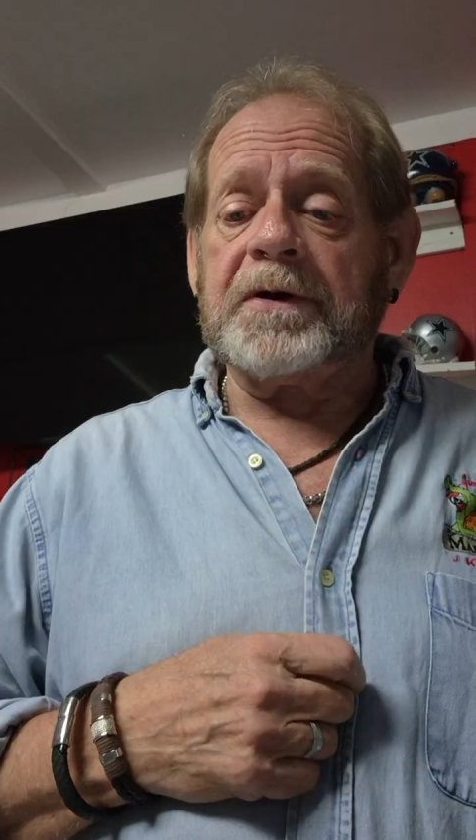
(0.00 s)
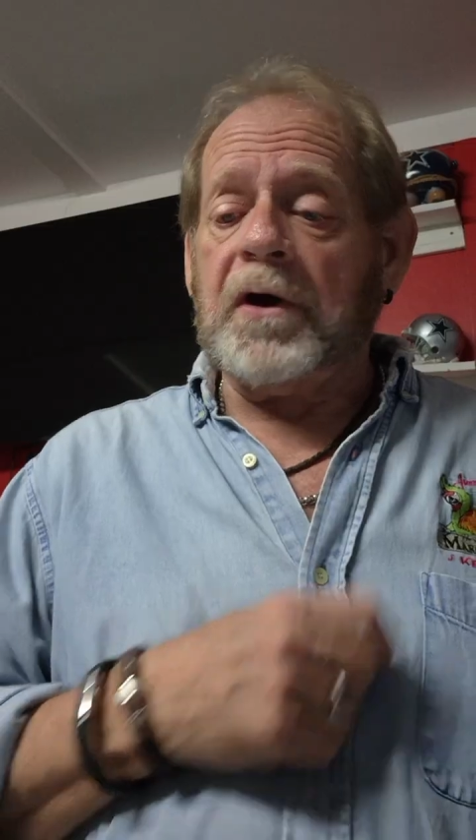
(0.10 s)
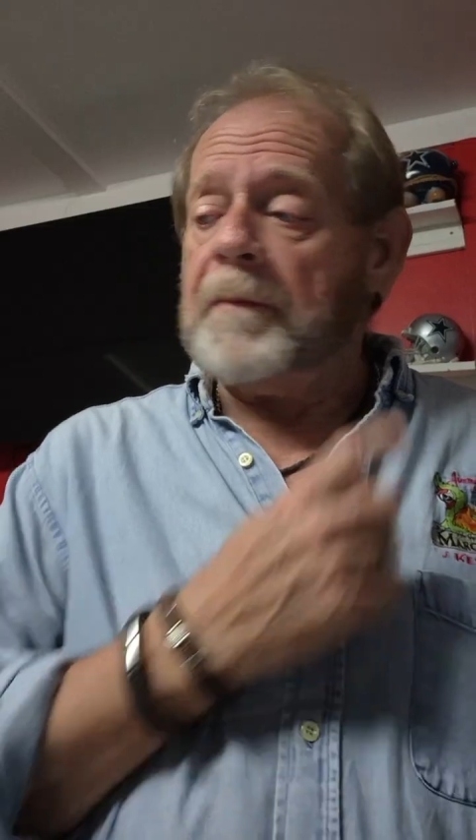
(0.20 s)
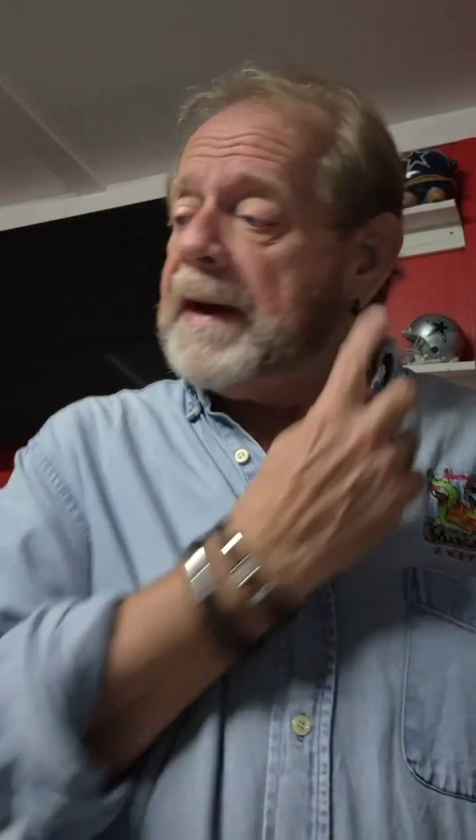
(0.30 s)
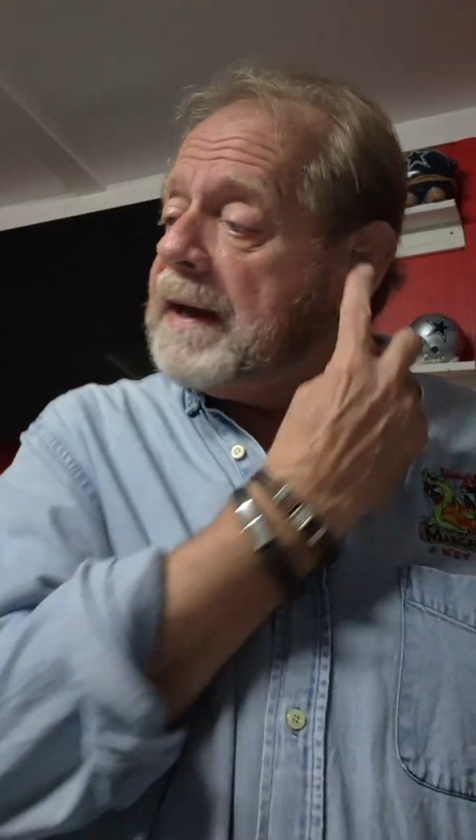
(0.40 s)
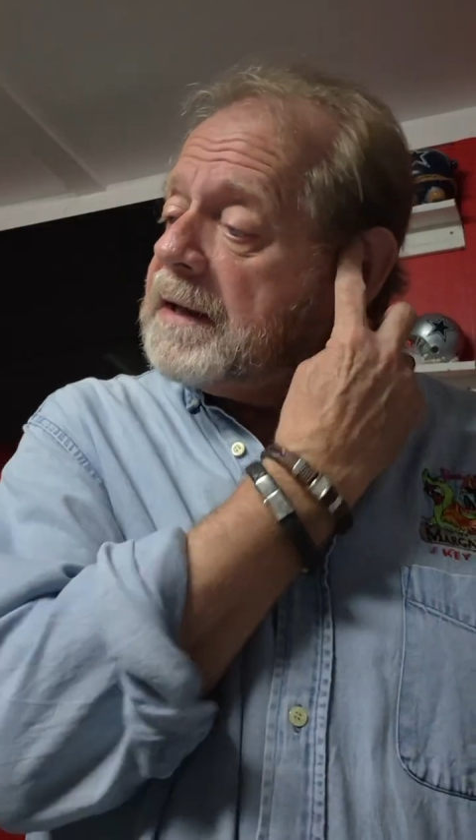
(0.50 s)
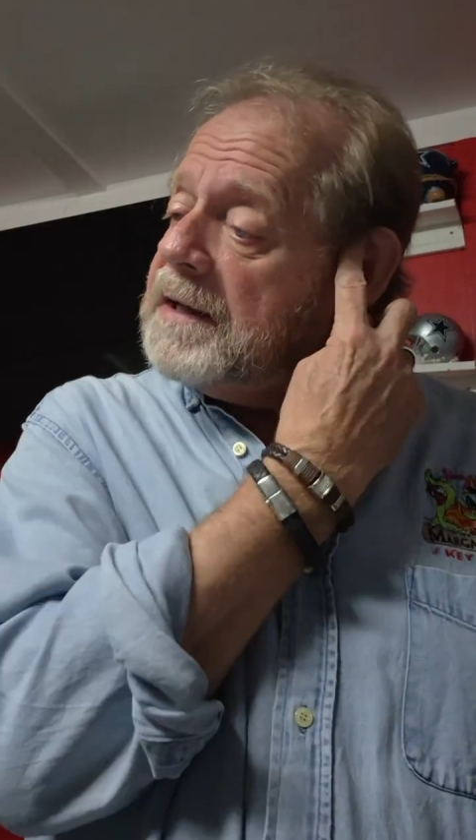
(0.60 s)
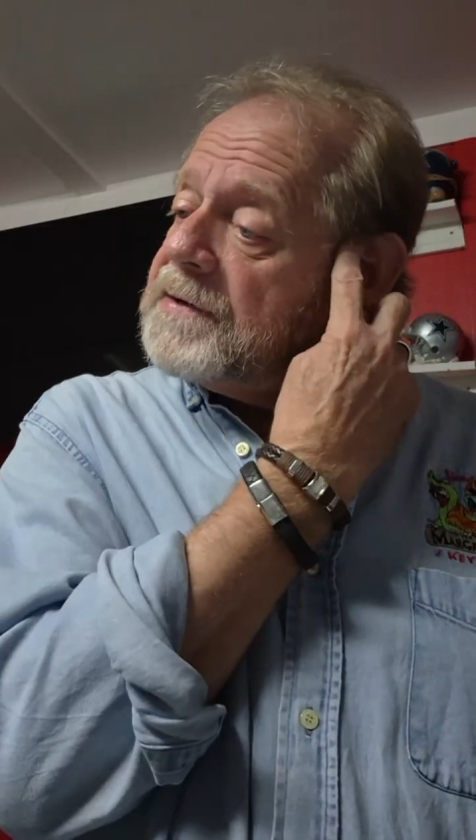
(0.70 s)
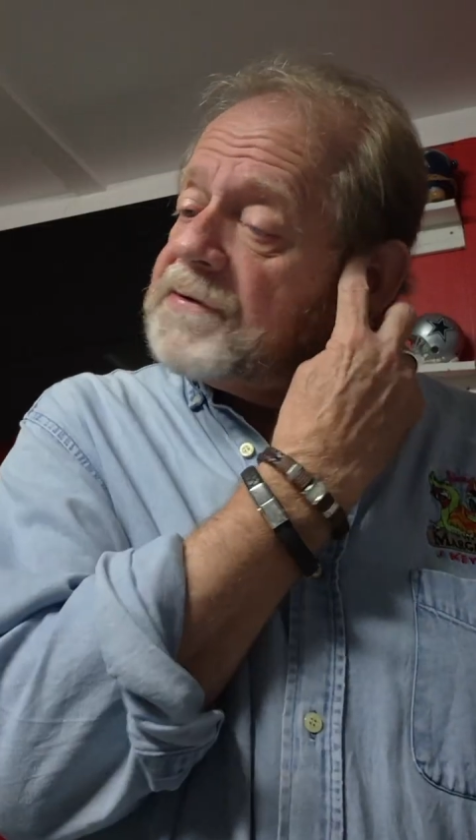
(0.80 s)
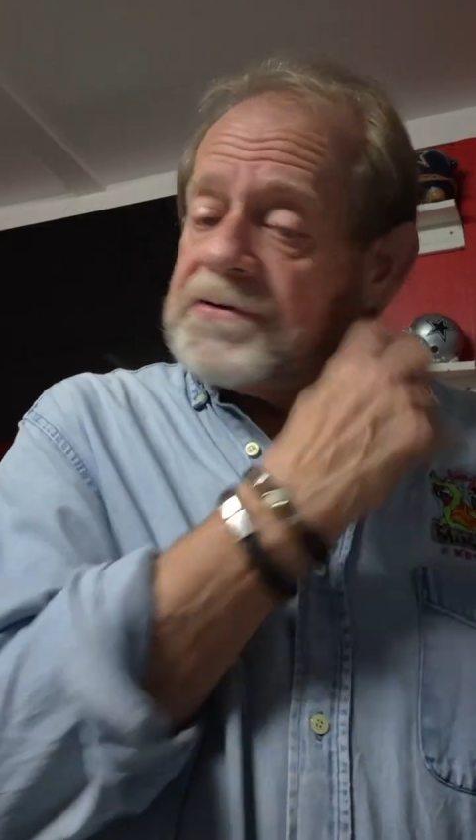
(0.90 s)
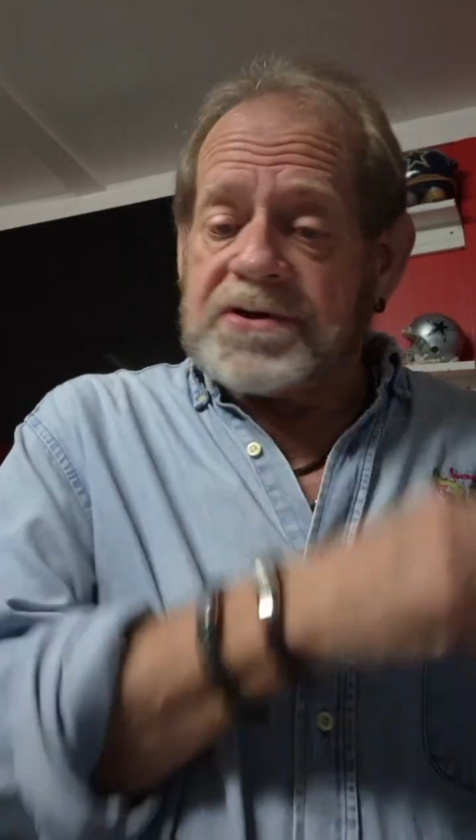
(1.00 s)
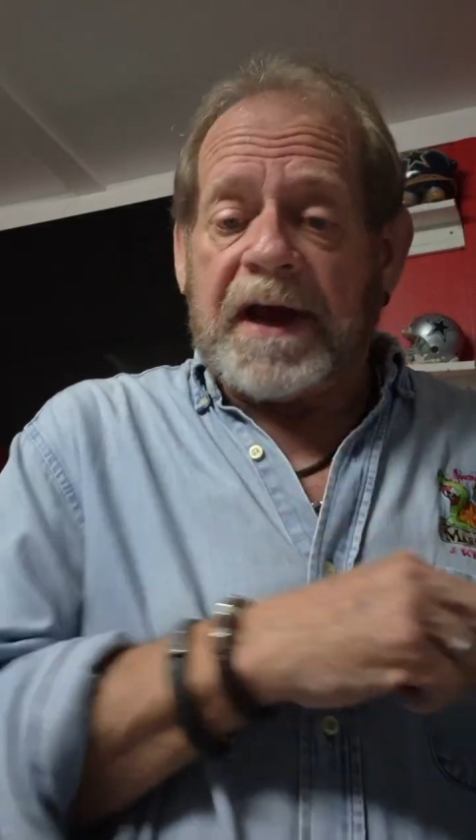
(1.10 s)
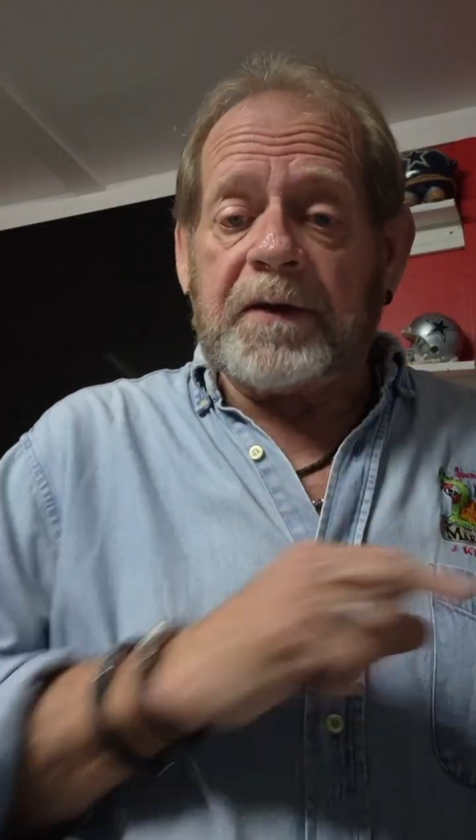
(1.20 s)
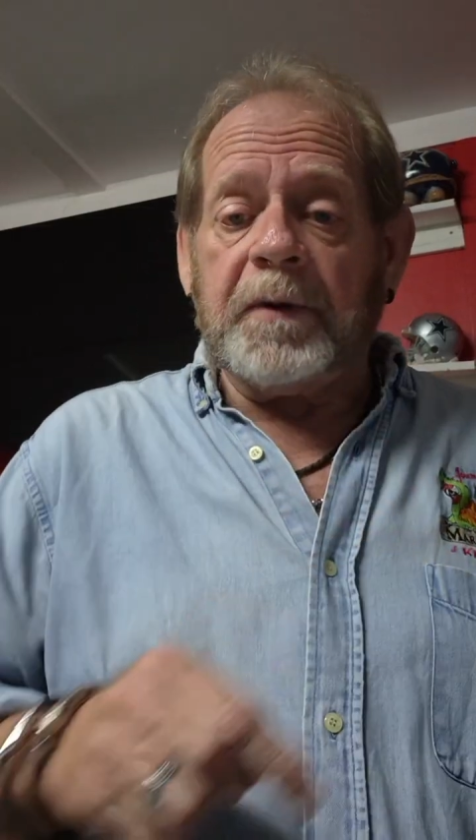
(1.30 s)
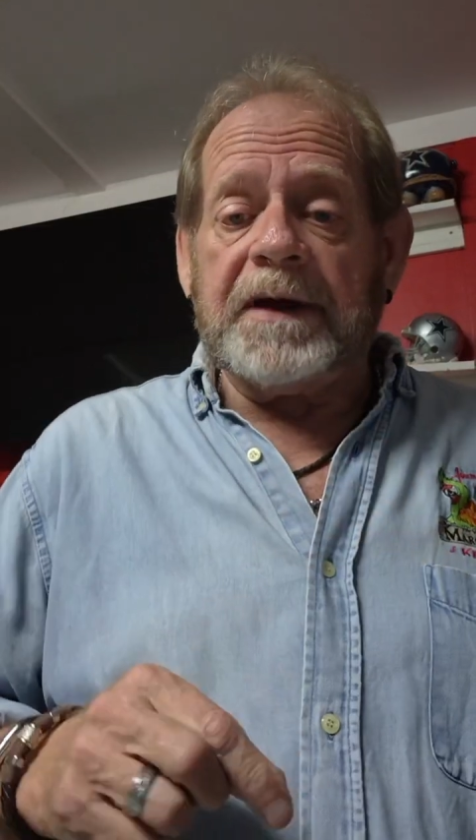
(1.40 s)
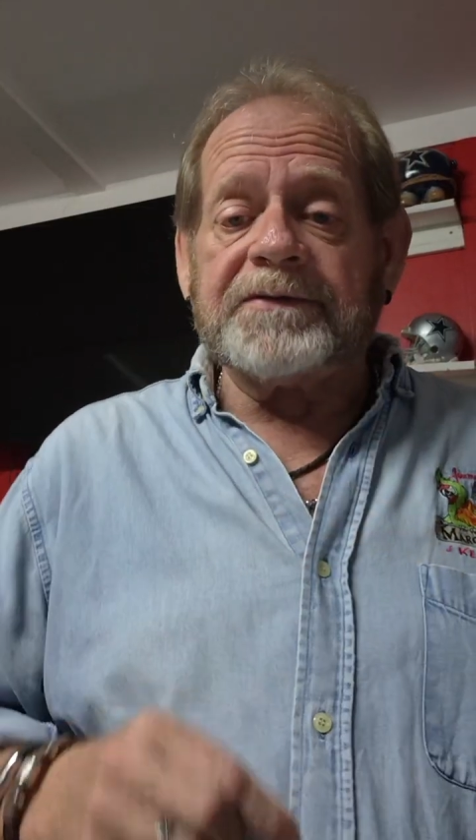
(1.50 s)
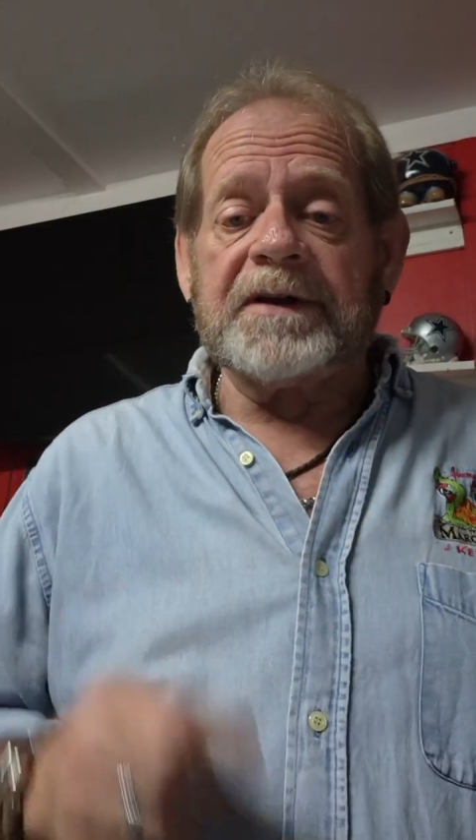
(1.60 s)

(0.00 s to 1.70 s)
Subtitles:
call back is Jack West.